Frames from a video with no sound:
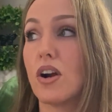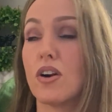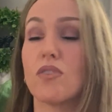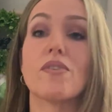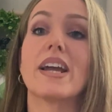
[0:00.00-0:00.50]

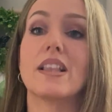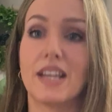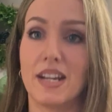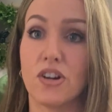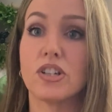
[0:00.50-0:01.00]
her
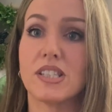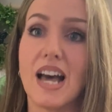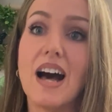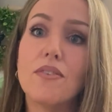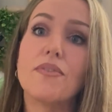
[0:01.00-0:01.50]
regulating
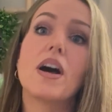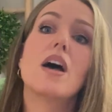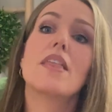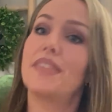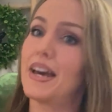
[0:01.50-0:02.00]
herself,
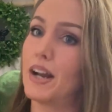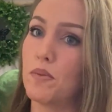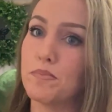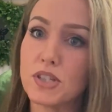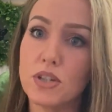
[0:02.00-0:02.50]
that
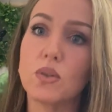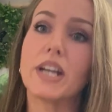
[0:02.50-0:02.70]
helps too.